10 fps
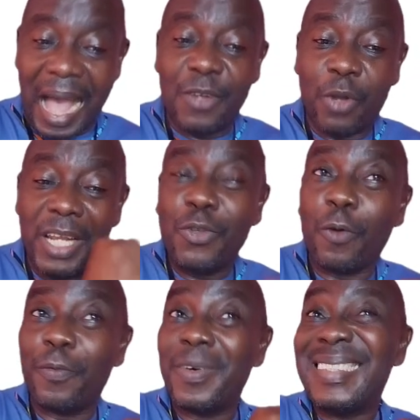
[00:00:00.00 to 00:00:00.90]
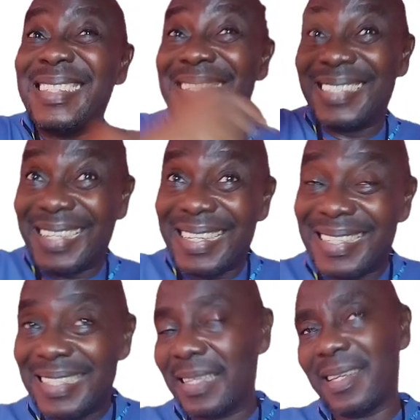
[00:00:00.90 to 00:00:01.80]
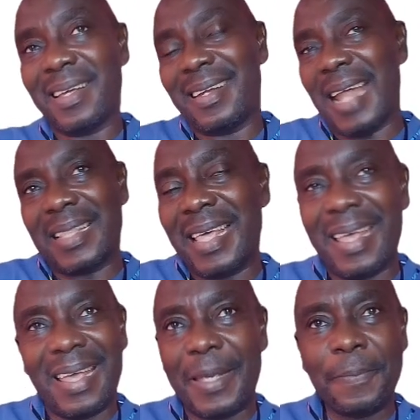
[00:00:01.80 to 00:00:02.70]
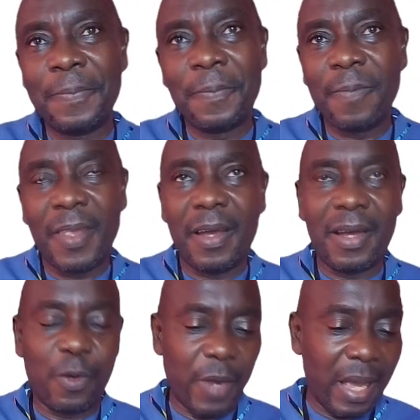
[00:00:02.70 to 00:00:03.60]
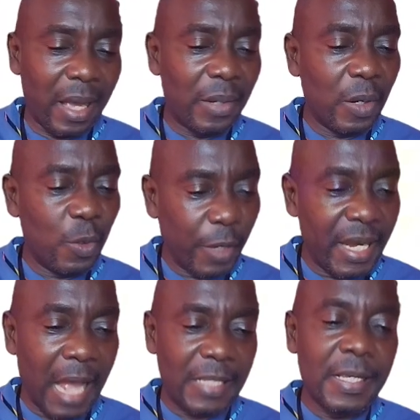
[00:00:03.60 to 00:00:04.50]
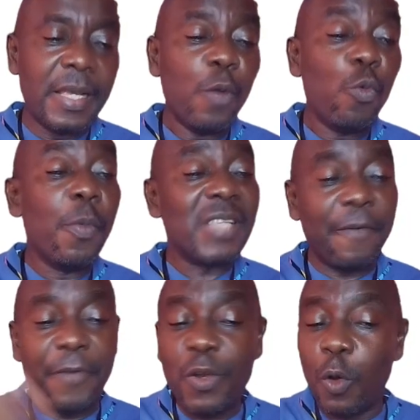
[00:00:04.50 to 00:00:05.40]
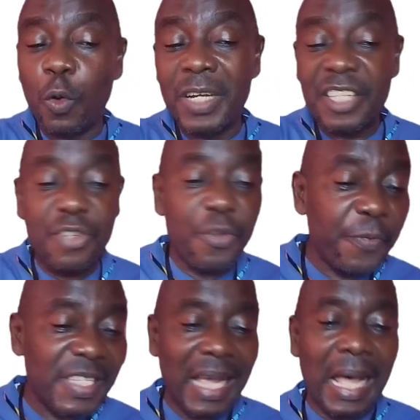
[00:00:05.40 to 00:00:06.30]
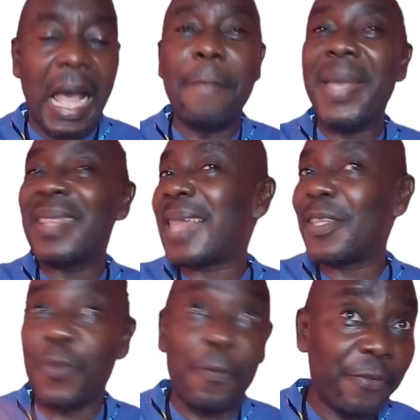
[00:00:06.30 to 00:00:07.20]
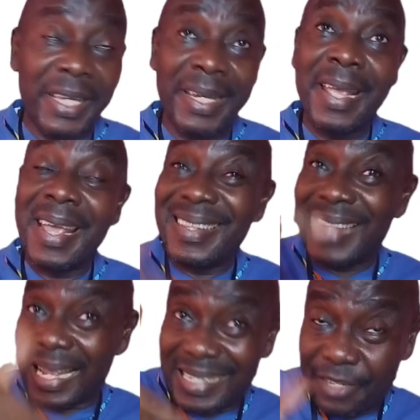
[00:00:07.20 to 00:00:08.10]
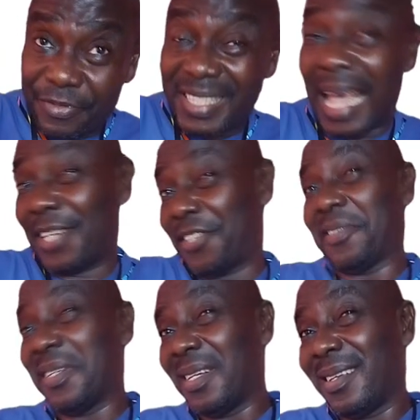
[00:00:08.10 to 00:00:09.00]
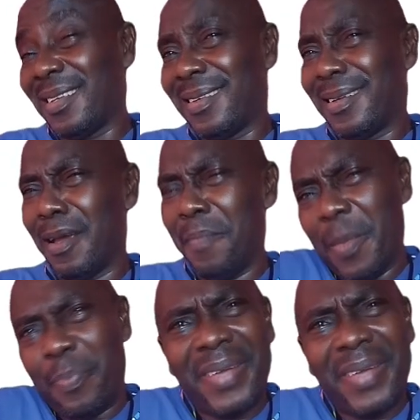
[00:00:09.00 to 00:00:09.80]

and knowledge of the disease that we are looking at. We must avoid all unnecessary physical and mental suffering that this research may